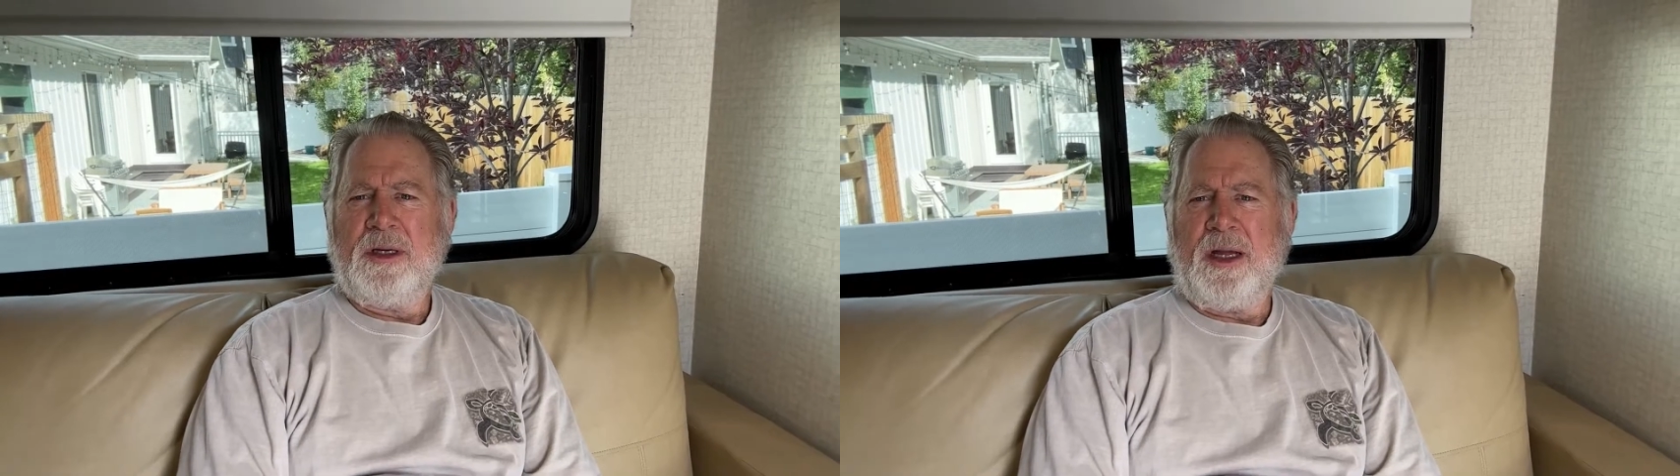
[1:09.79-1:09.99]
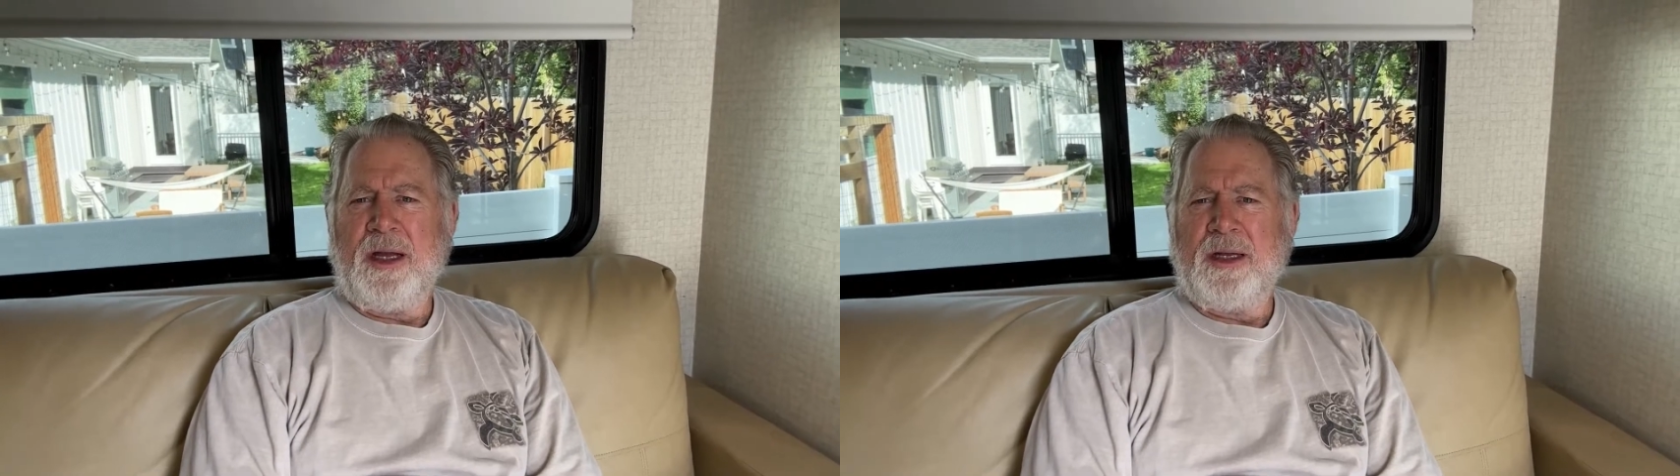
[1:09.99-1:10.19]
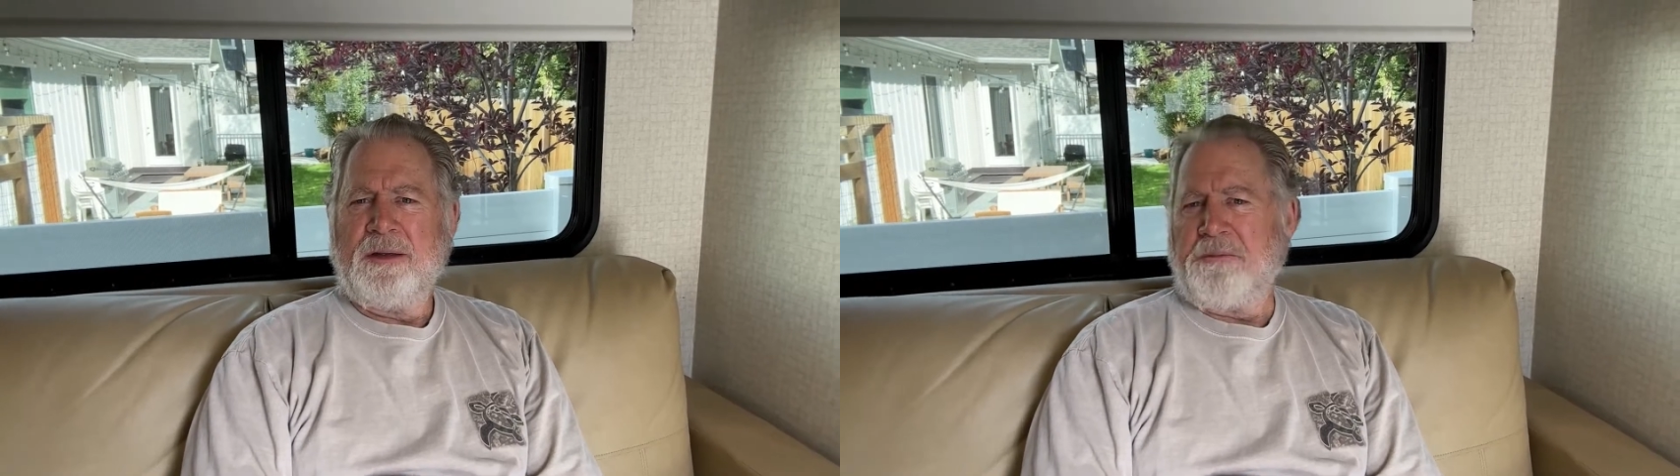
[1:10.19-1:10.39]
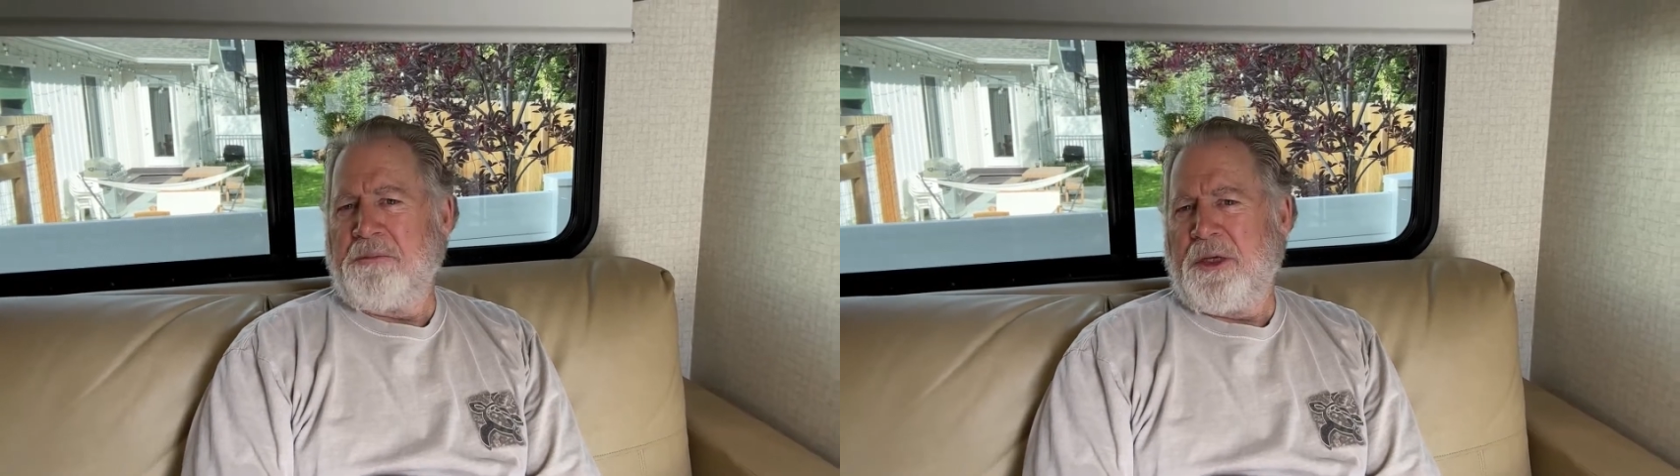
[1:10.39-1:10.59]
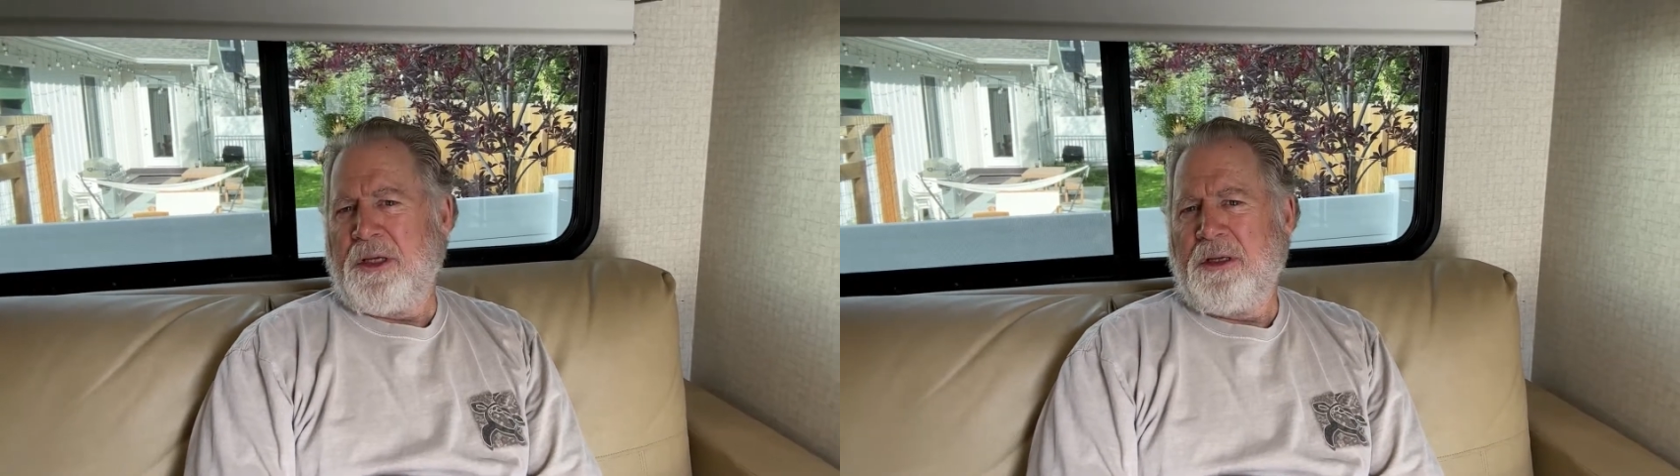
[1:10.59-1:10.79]
And
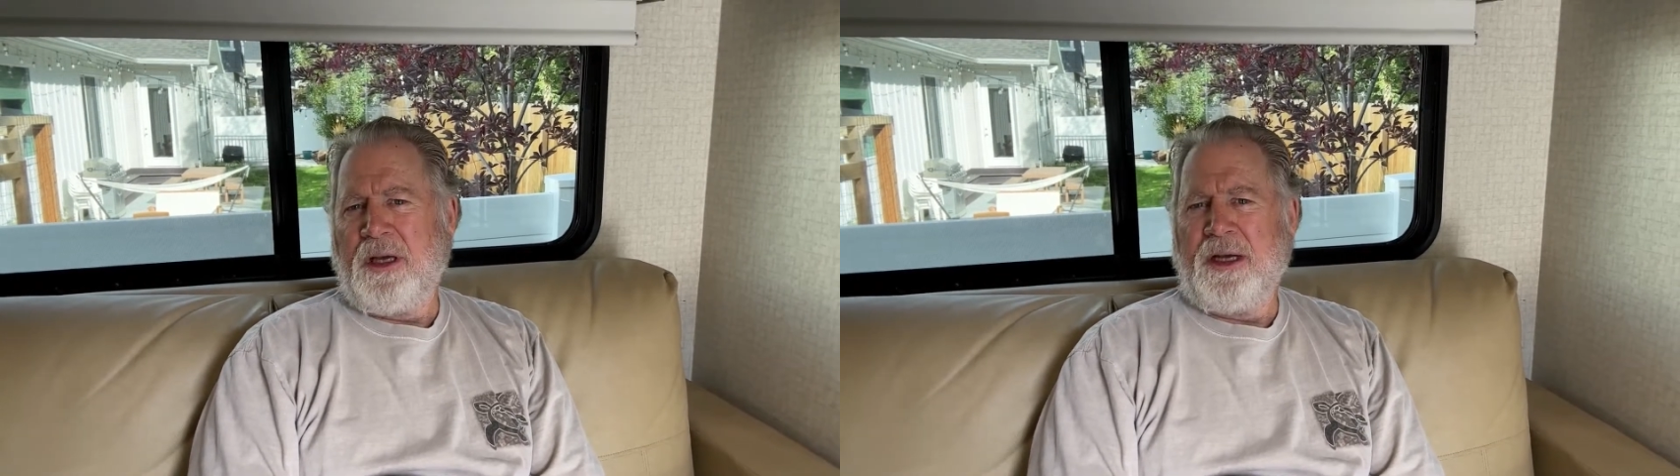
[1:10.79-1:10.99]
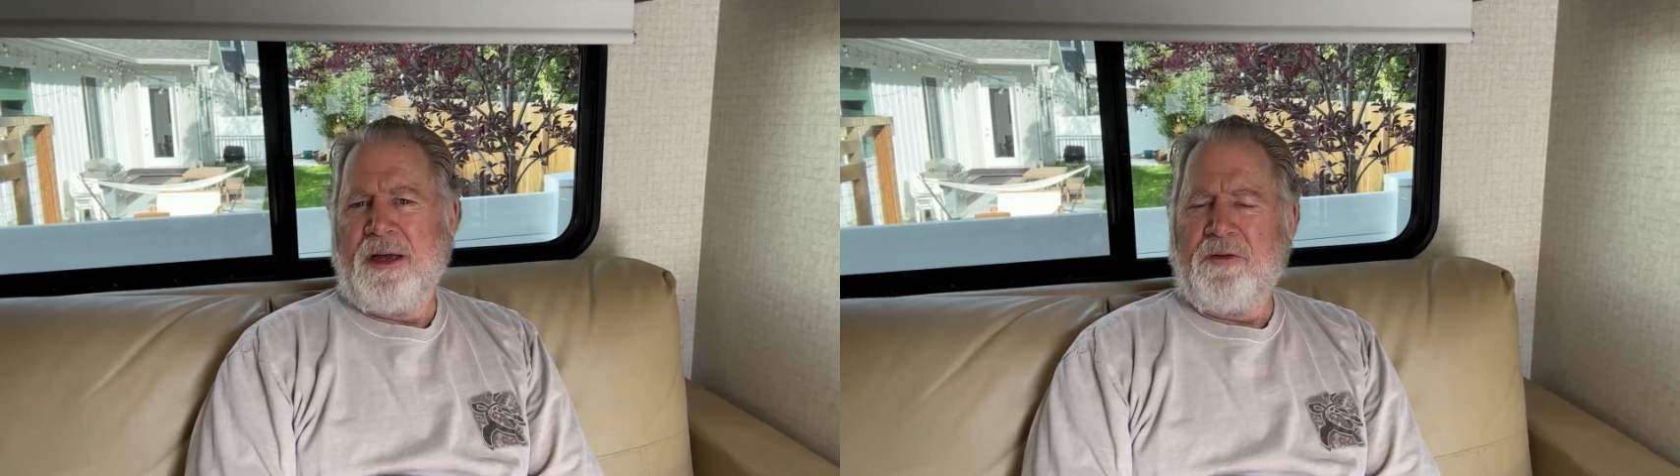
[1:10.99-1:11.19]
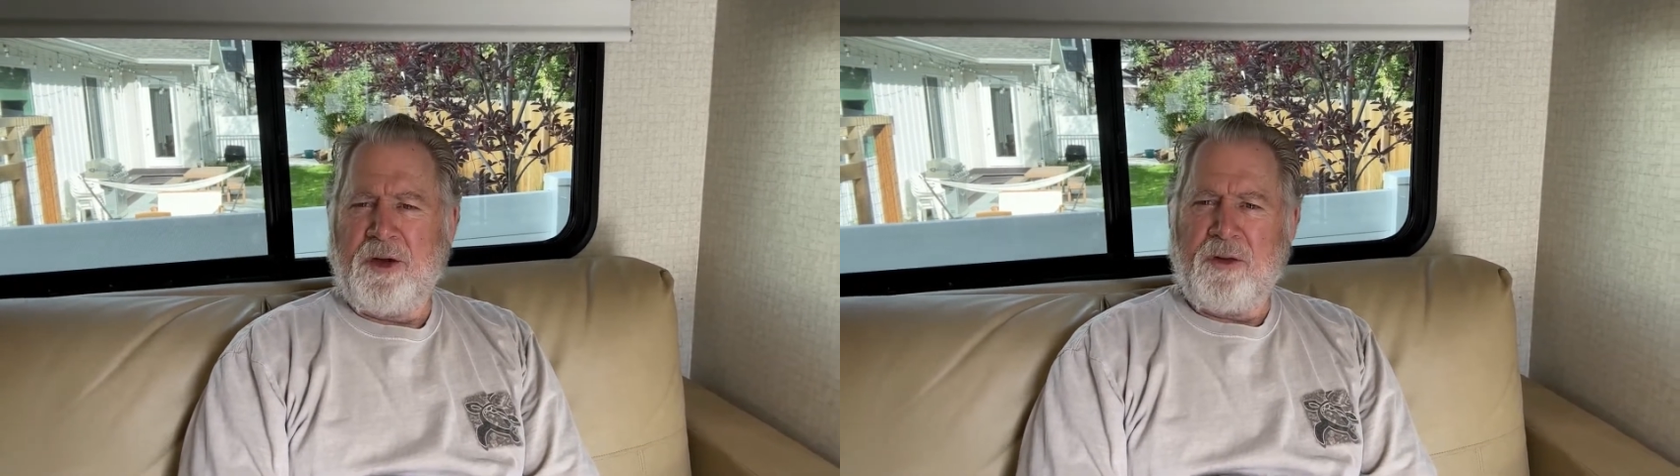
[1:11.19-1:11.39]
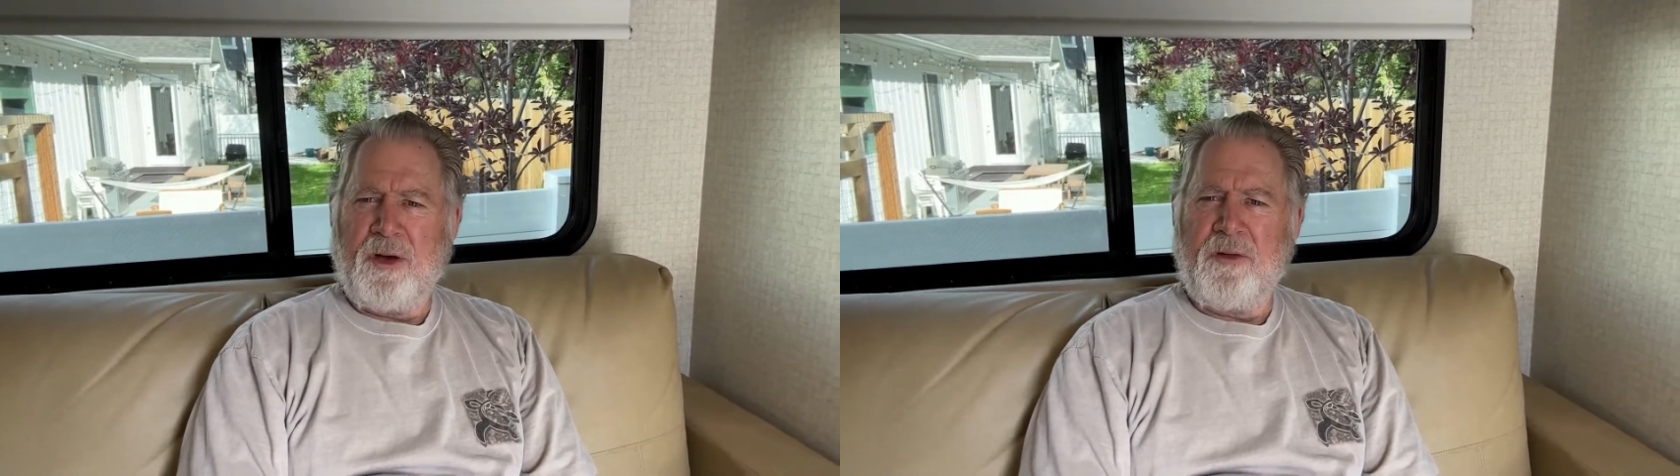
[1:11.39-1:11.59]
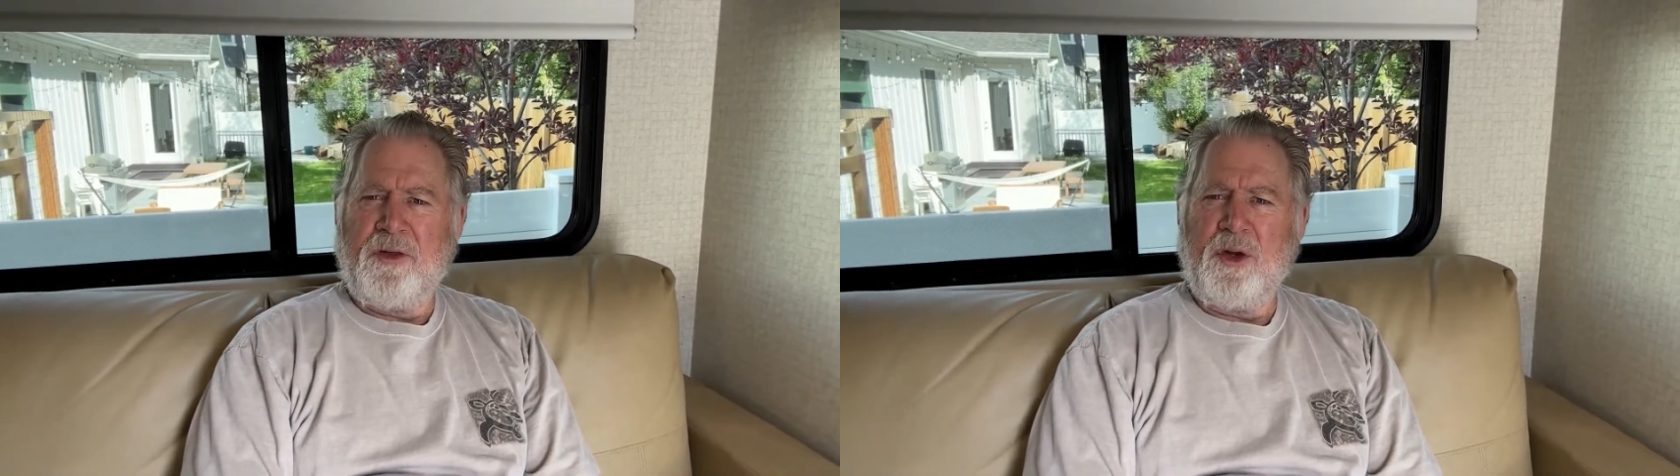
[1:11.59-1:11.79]
if you're
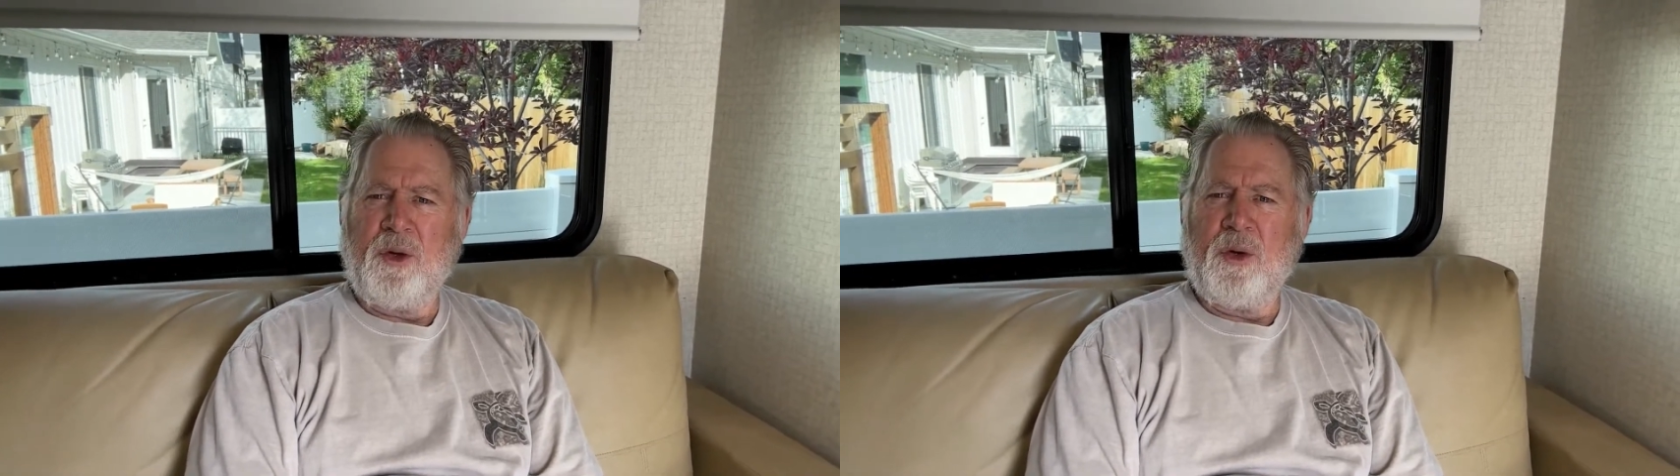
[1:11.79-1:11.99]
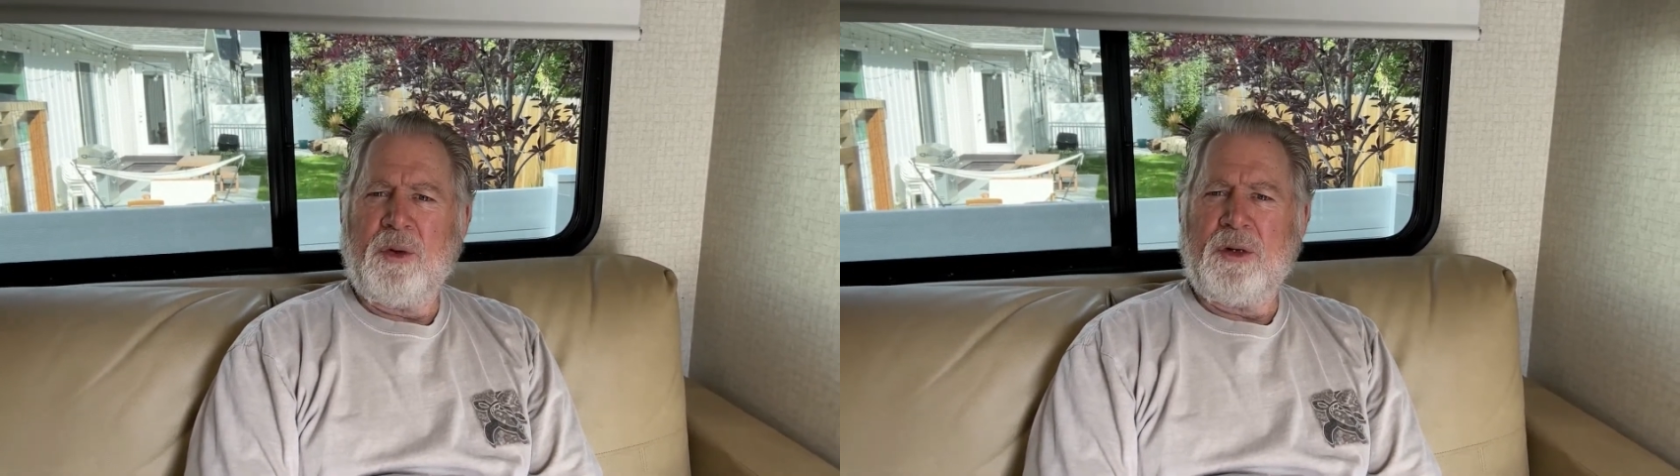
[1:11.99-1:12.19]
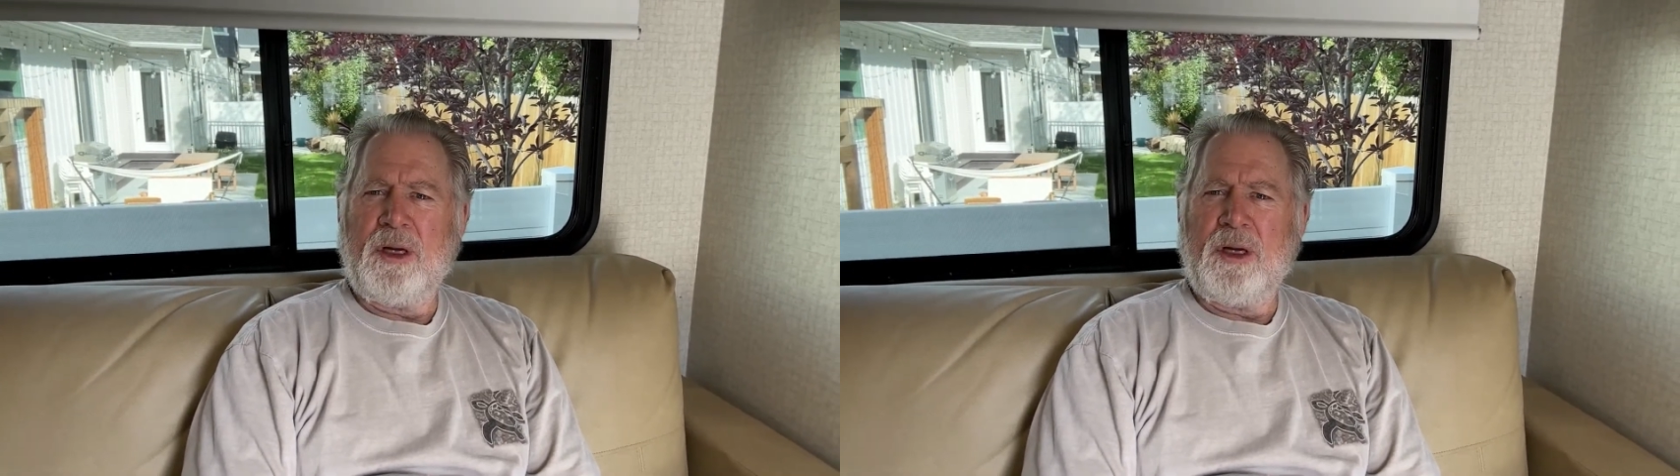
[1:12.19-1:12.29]
a View